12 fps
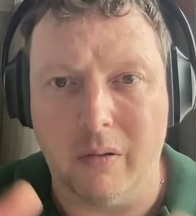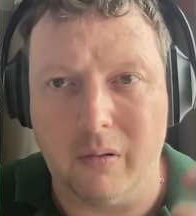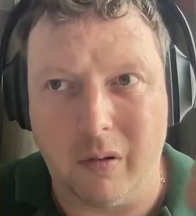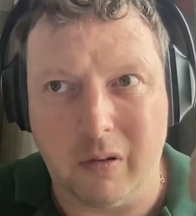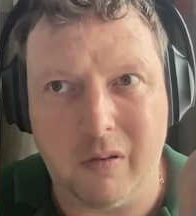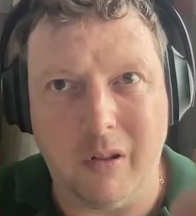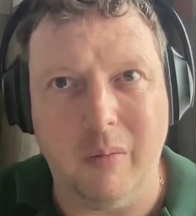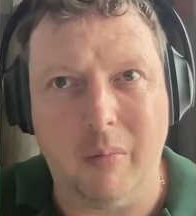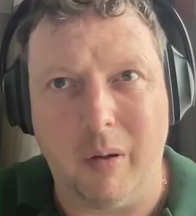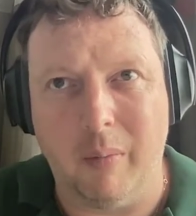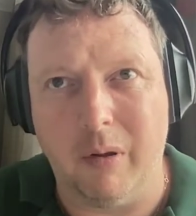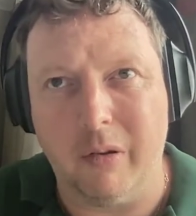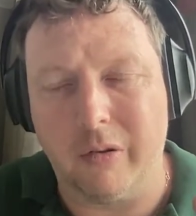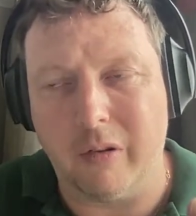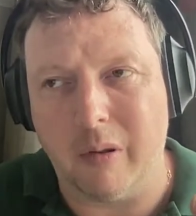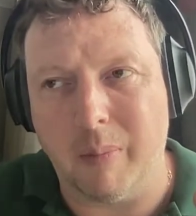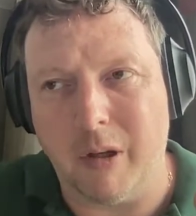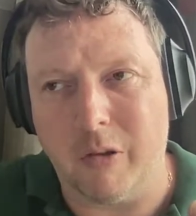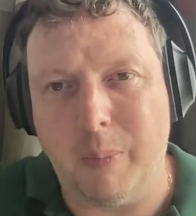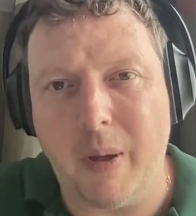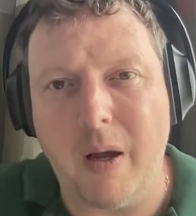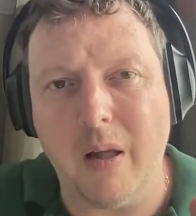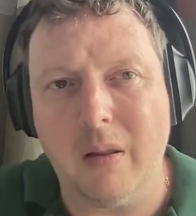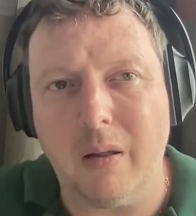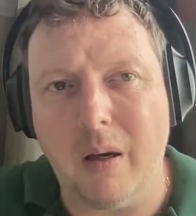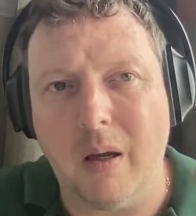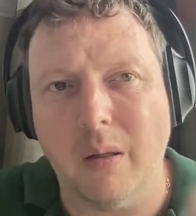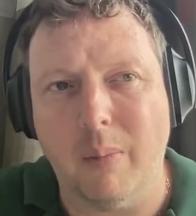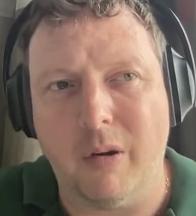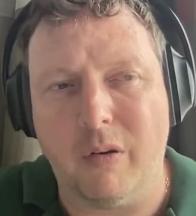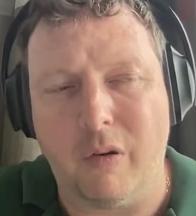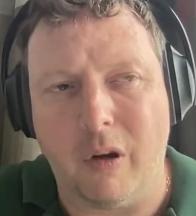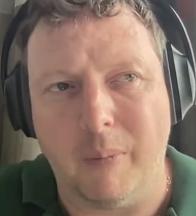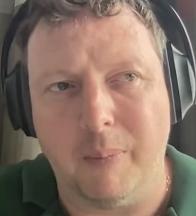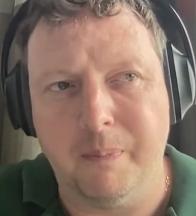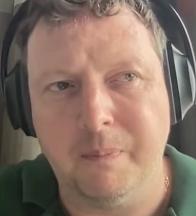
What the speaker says: So at the same time, it looks at the best path and the best shape.